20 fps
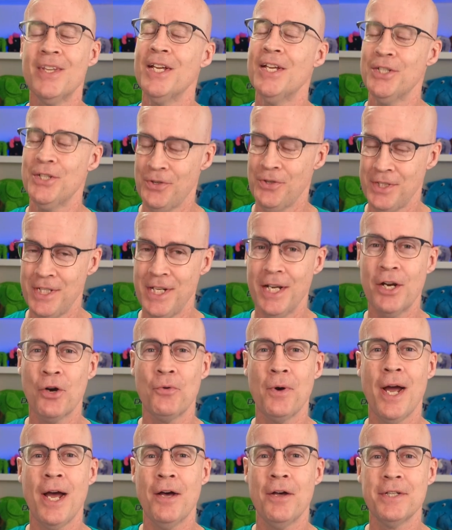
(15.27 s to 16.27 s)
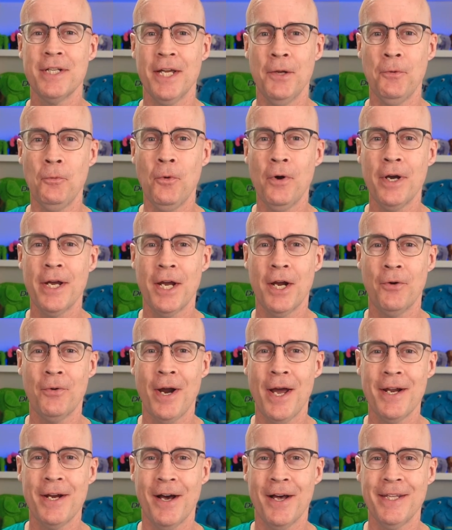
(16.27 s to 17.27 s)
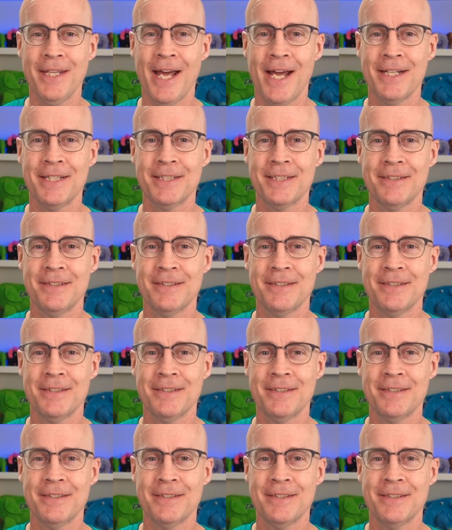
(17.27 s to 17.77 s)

So stick around and we'll get right on that.